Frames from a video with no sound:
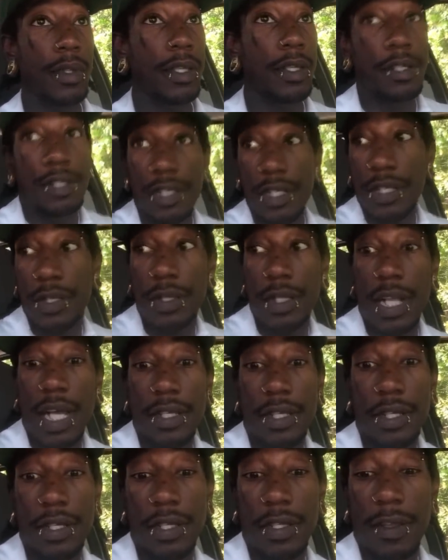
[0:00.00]
Just, that's
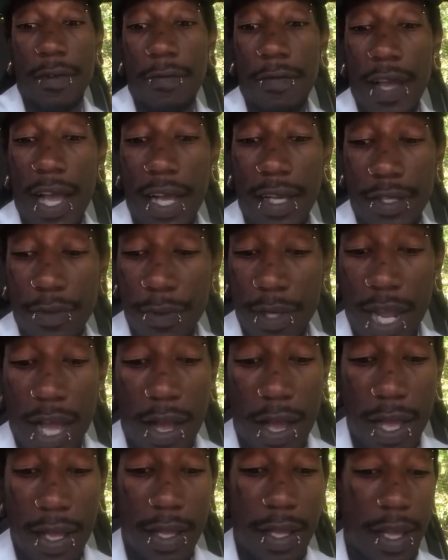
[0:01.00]
just the facts.
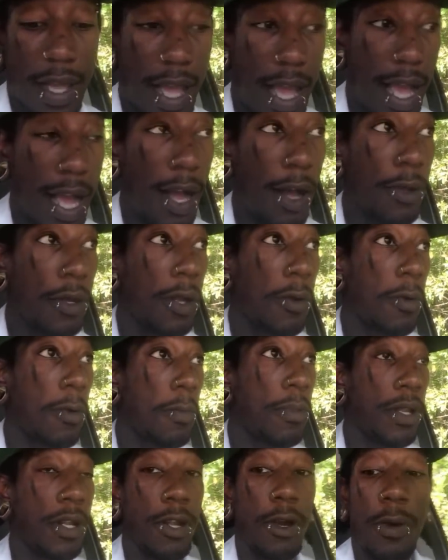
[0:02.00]
Without Al, there would
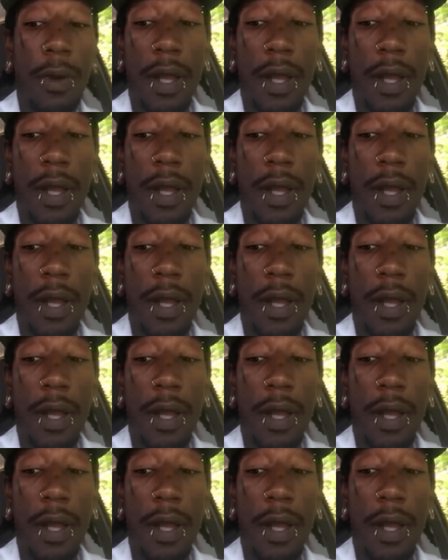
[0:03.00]
be no